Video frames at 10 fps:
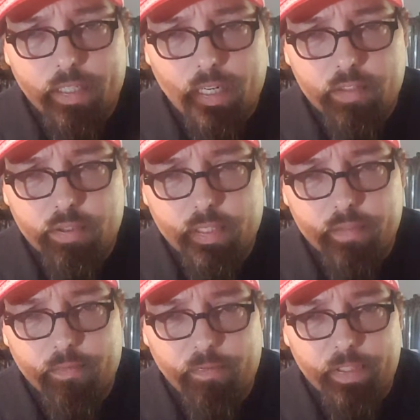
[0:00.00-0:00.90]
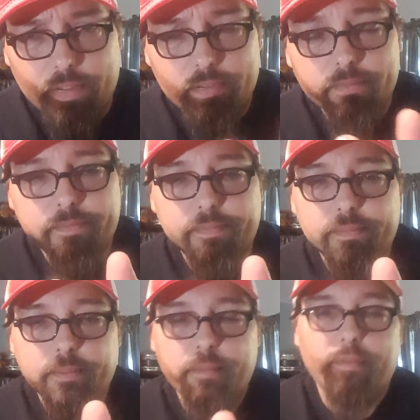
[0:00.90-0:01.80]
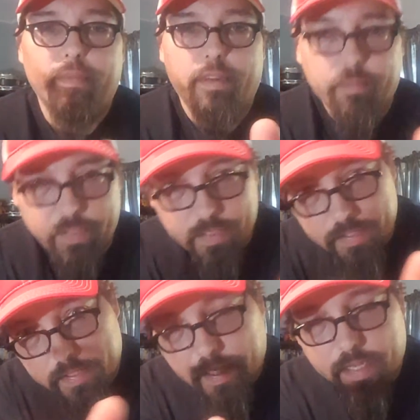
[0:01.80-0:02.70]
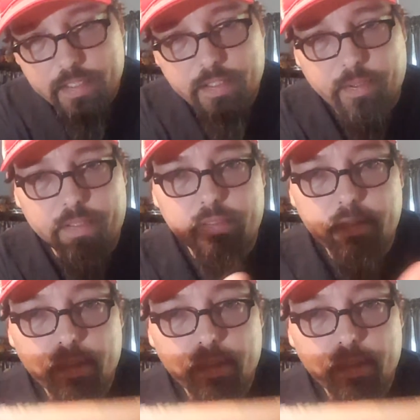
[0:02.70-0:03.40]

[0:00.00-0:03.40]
intricate feel. But this is how you do it.